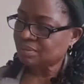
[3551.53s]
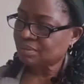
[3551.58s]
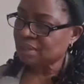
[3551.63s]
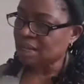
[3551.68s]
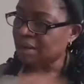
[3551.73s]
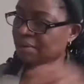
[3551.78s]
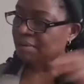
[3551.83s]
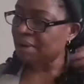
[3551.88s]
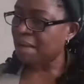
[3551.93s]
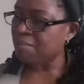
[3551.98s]

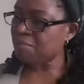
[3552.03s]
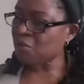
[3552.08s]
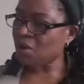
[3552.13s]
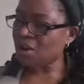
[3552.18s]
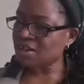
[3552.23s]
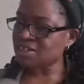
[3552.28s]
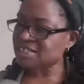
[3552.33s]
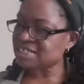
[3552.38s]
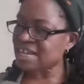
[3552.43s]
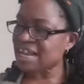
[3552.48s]
The ram
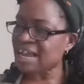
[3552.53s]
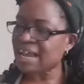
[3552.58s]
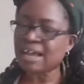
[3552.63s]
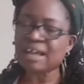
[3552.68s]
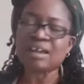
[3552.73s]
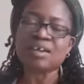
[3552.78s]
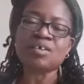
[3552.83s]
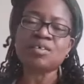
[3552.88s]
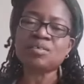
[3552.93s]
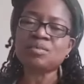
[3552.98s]
was
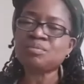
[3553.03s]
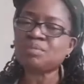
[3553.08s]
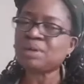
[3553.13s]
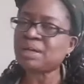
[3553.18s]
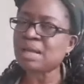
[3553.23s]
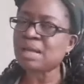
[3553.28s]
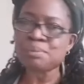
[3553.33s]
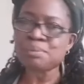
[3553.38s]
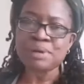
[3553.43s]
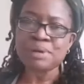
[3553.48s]
there, but
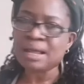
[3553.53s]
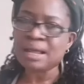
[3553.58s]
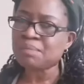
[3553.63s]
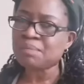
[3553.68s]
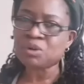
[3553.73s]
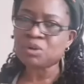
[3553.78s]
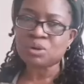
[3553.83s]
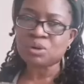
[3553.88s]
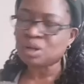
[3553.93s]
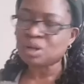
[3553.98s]
Abraham
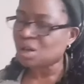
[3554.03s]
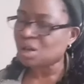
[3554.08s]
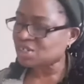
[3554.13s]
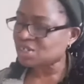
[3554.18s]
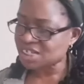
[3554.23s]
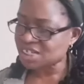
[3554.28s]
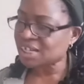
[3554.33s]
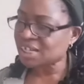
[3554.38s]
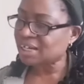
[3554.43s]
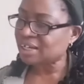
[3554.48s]
could not
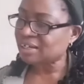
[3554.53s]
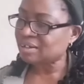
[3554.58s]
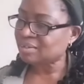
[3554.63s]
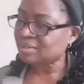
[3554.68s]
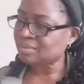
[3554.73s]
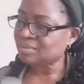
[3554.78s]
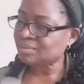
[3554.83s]
see it.